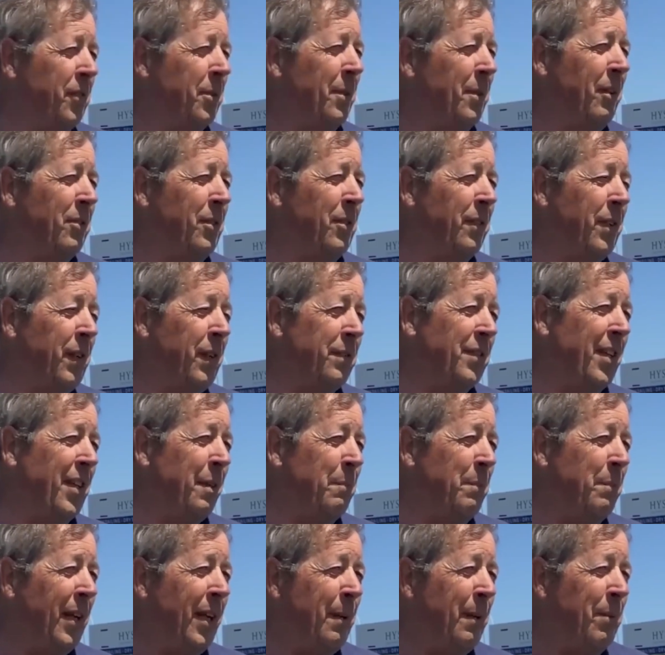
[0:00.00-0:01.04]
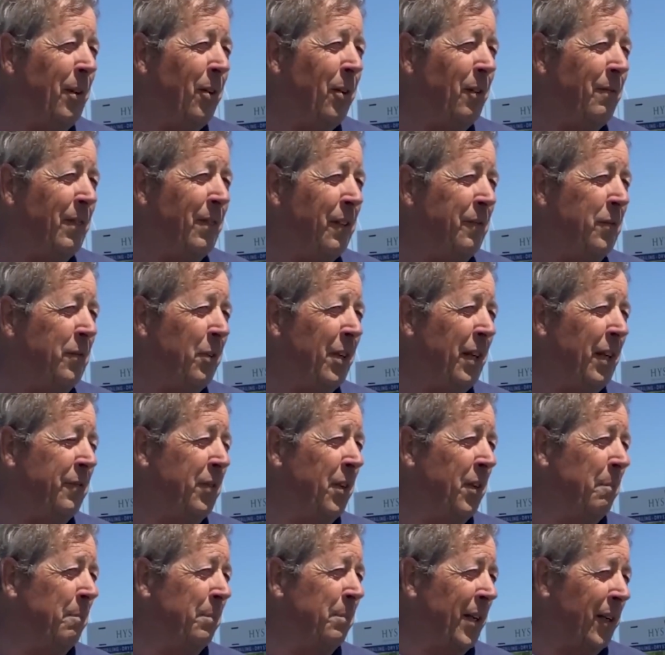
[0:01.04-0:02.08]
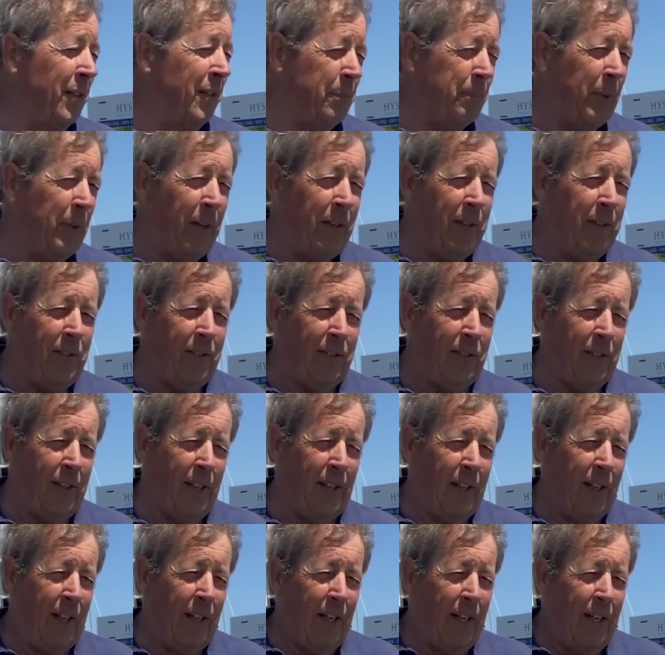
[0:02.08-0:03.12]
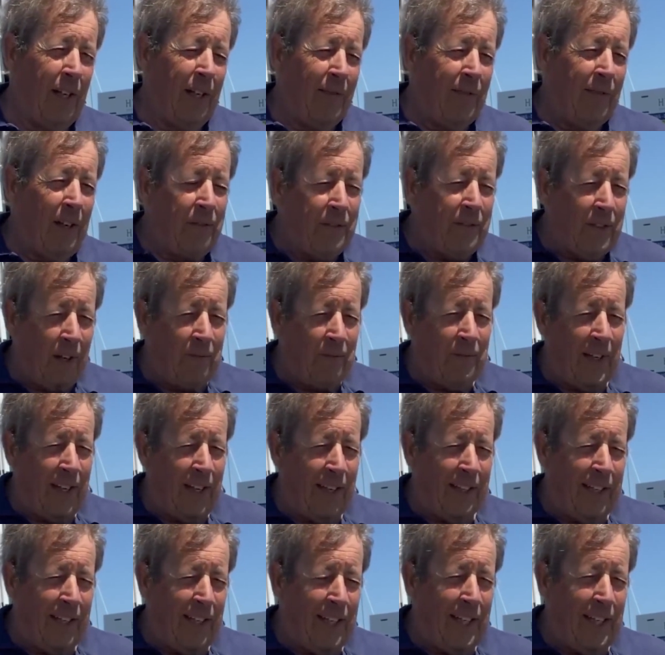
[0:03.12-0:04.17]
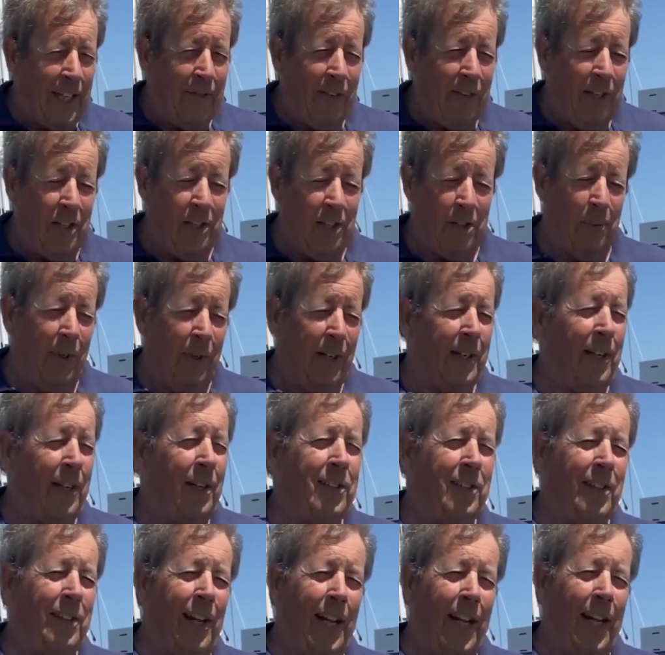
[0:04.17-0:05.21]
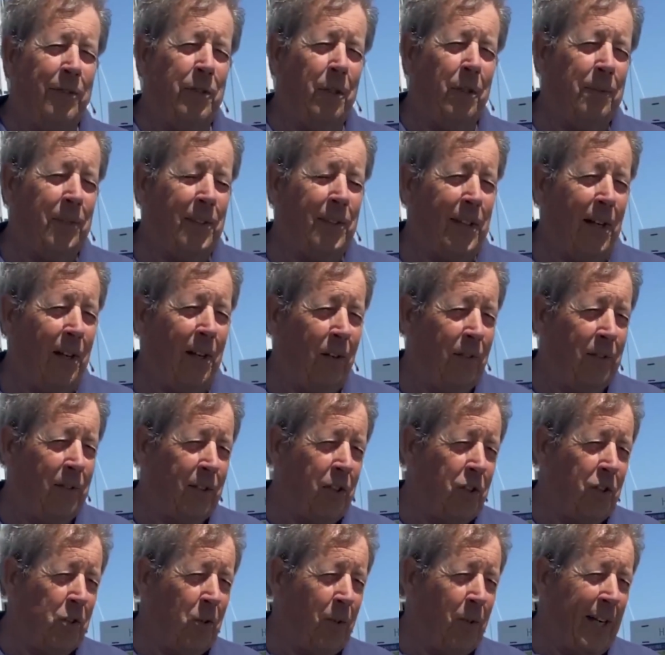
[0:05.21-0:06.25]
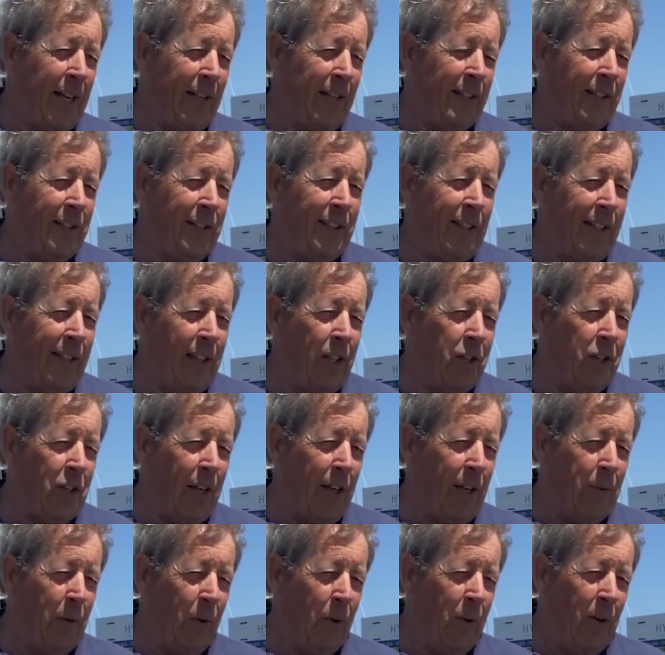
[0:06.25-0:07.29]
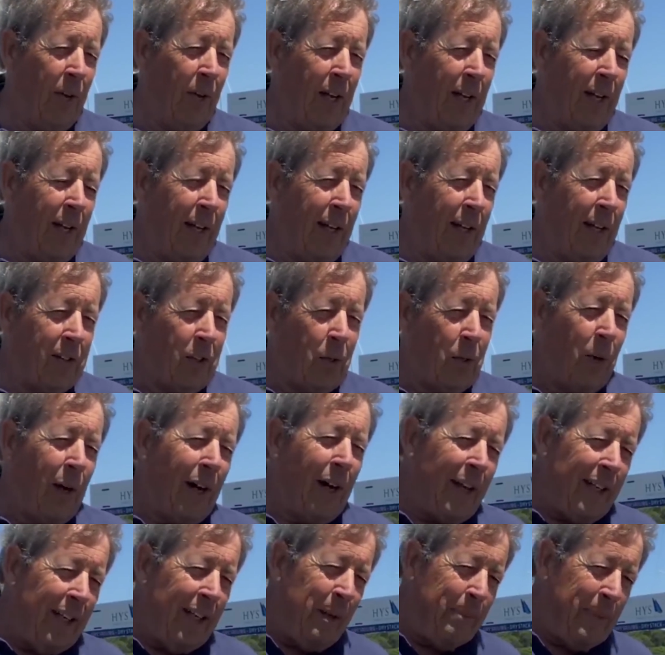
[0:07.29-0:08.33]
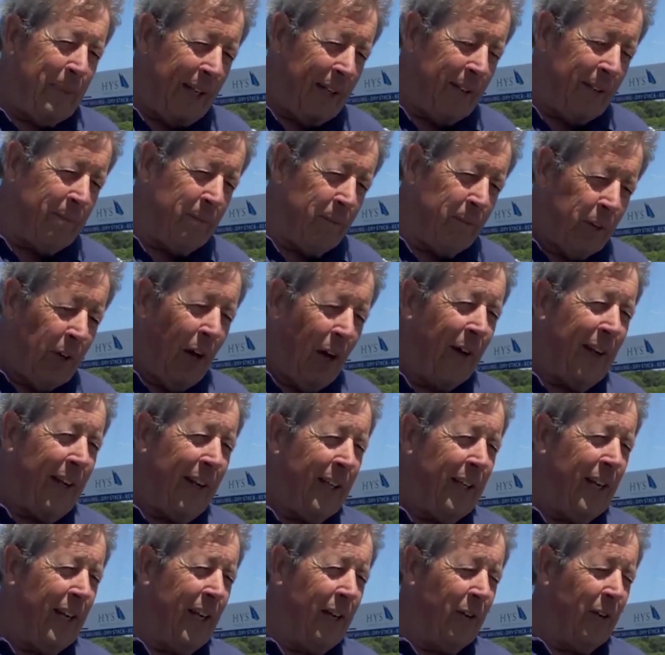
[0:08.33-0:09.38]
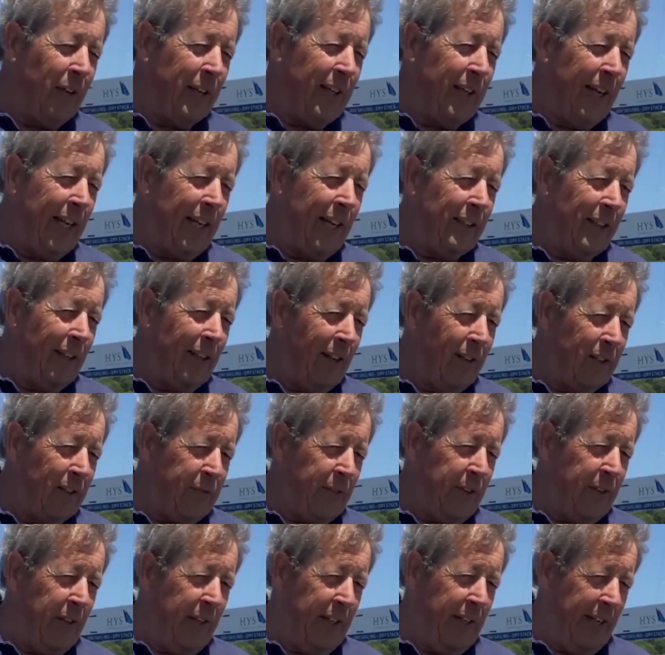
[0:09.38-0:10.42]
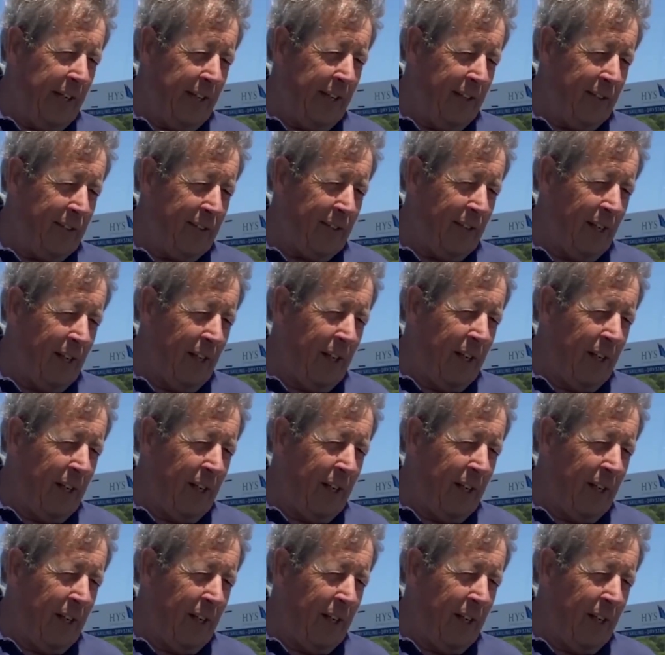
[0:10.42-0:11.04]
12 to 15 people on their 40-foot plus boats. They've done that, and now they just want to go sailing for themselves. The short-handed scene in general has quietly been growing year on year in the last few years,